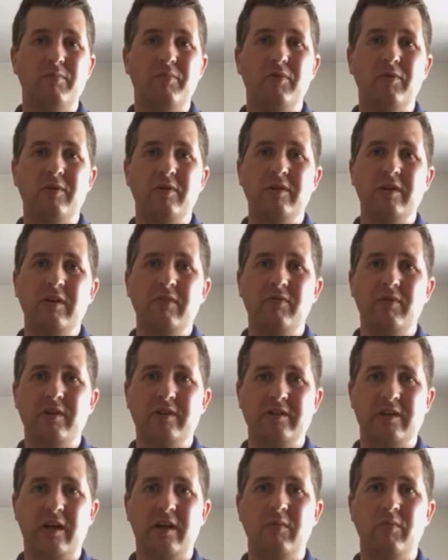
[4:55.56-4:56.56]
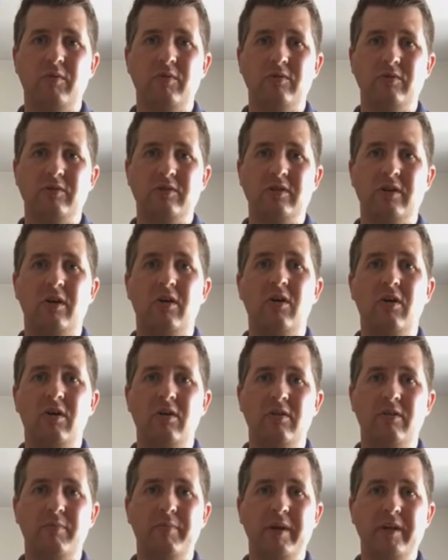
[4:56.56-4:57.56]
but the DVSA ones
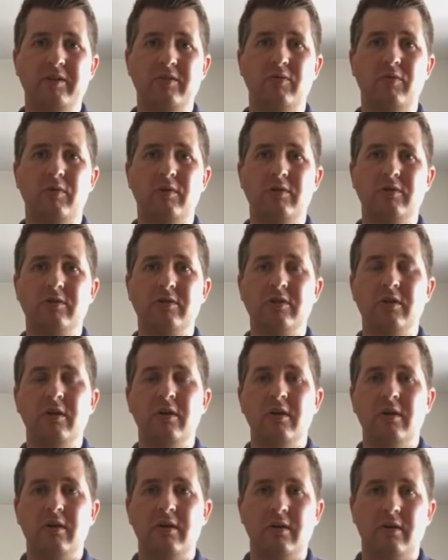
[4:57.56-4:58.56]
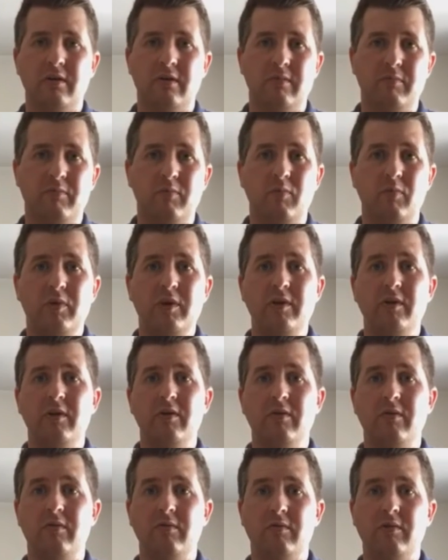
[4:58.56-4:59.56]
are the better ones.
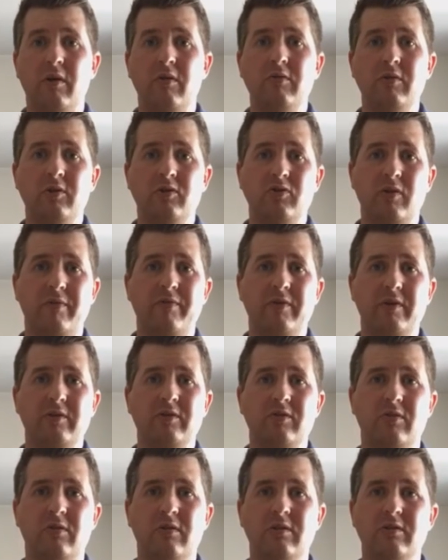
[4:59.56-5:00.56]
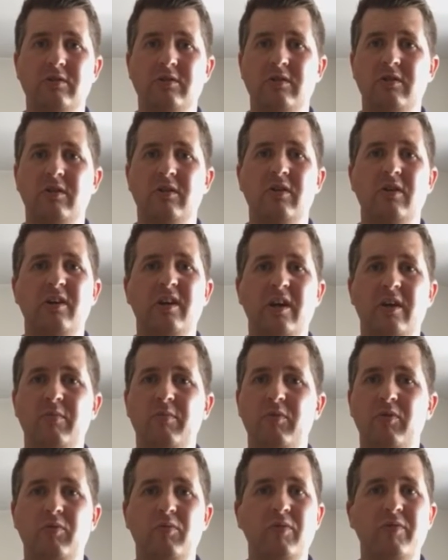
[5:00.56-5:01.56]
With know your traffic signs, you can get a
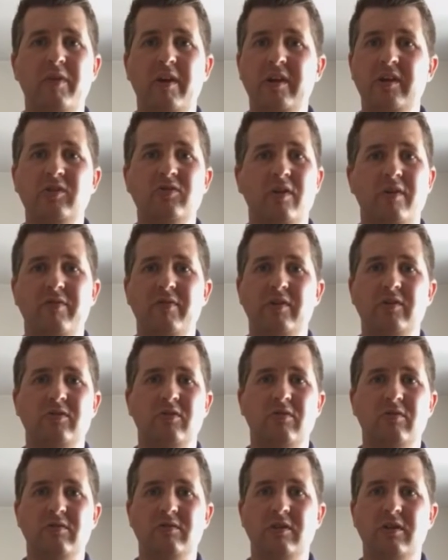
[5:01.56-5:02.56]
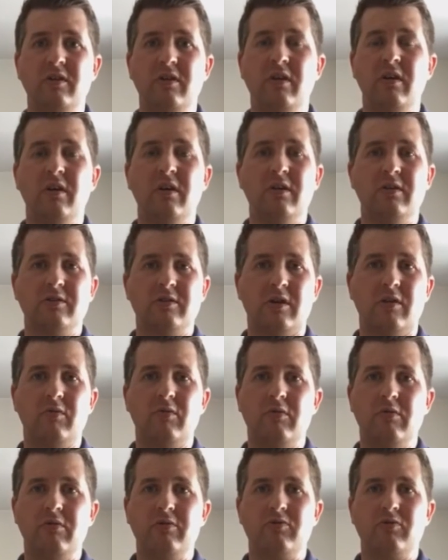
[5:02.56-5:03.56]
book with any traffic signs in.
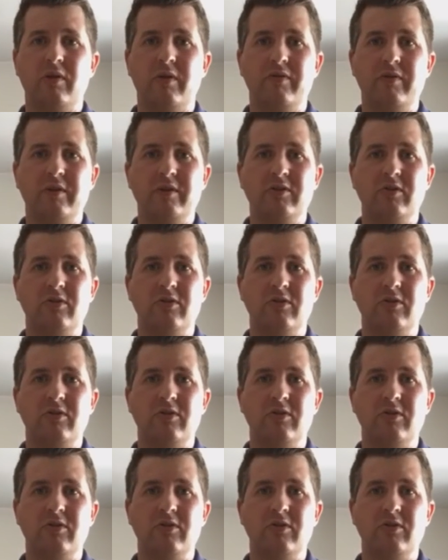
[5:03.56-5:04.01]
So all the traffic